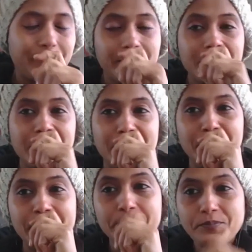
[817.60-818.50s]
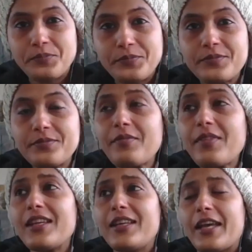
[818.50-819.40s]
Excuse me.
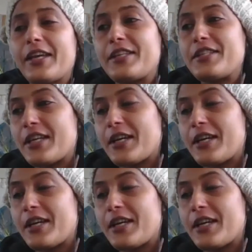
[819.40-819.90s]
And